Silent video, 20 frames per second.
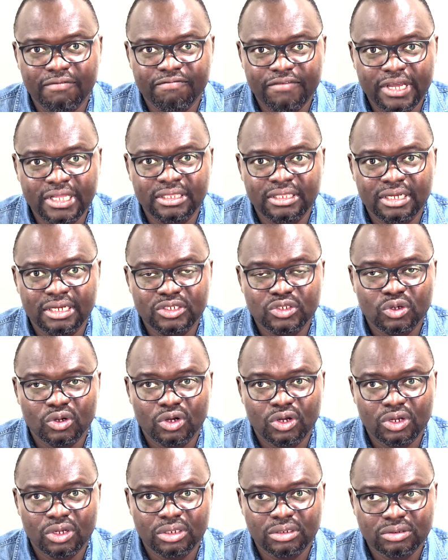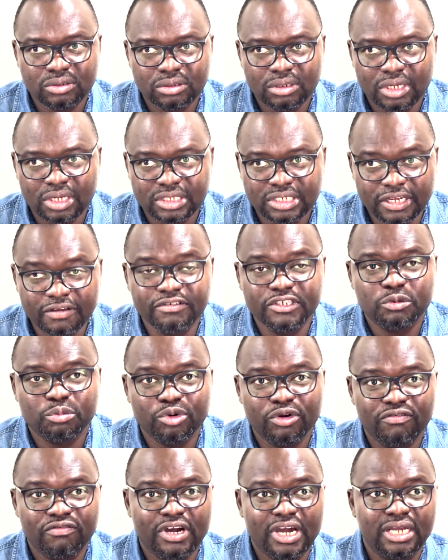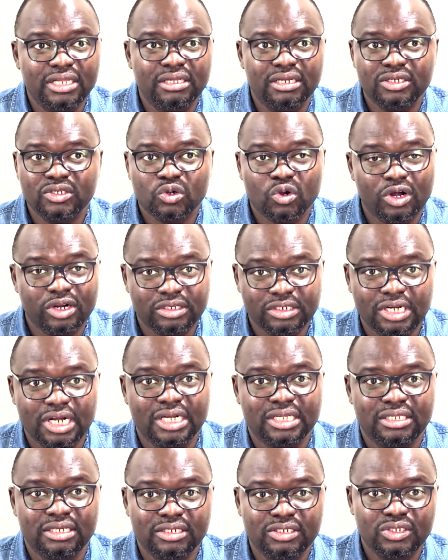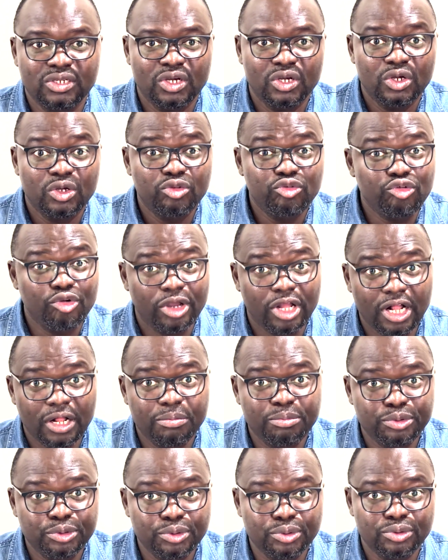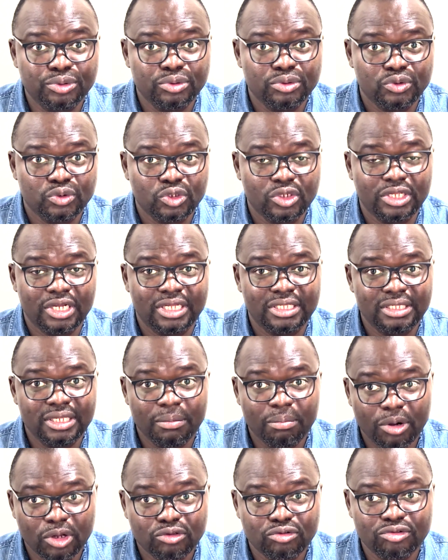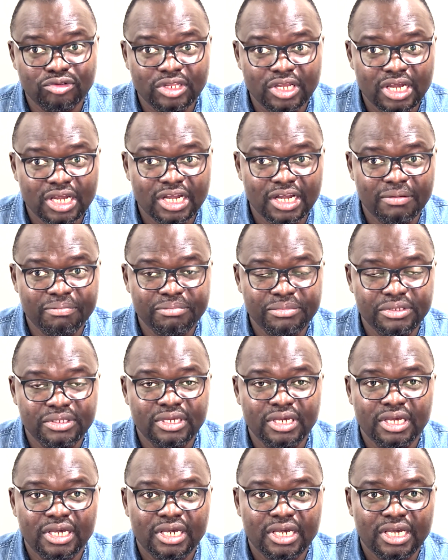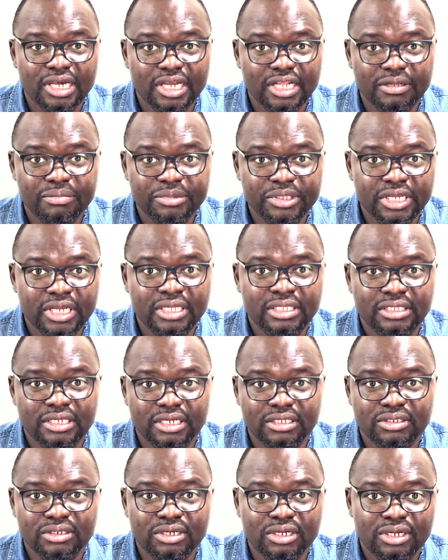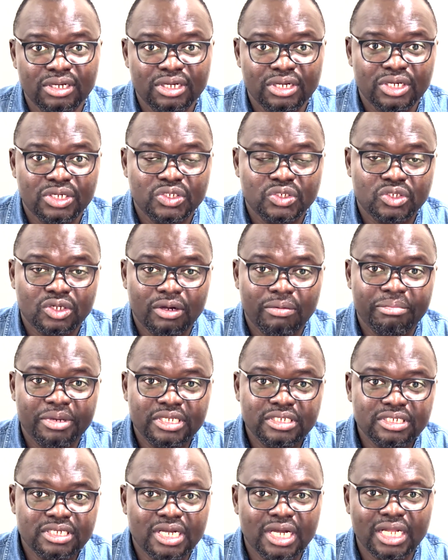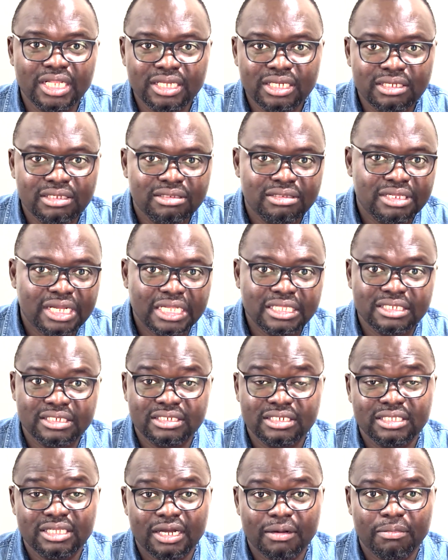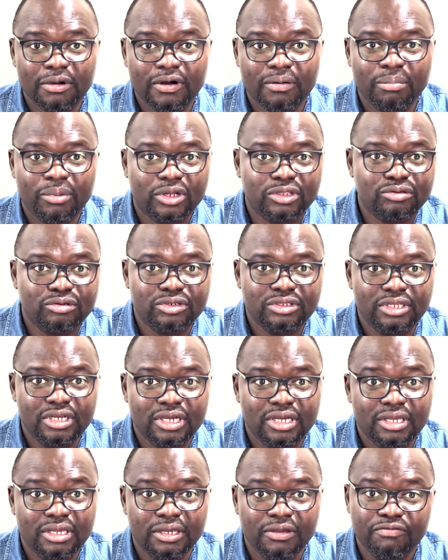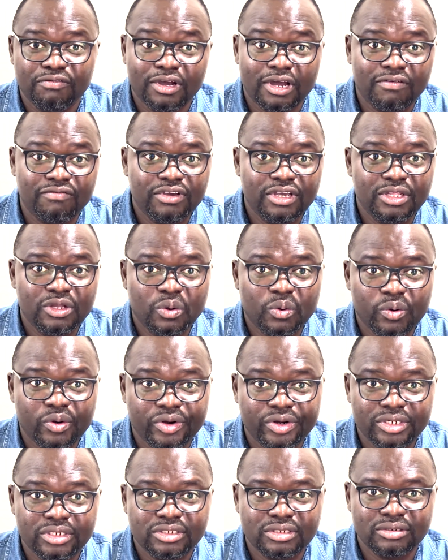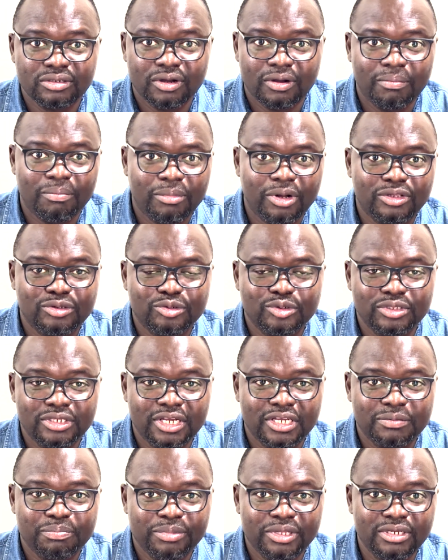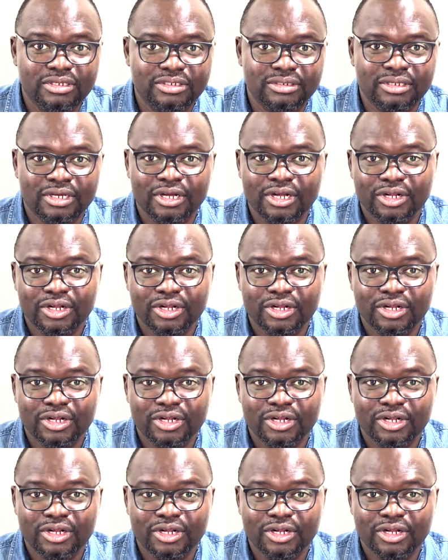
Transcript: vendors or service providers, contractors to help you so that the bottleneck can be eliminated. So basically, that is it about bottleneck. If you have any queries on bottleneck, please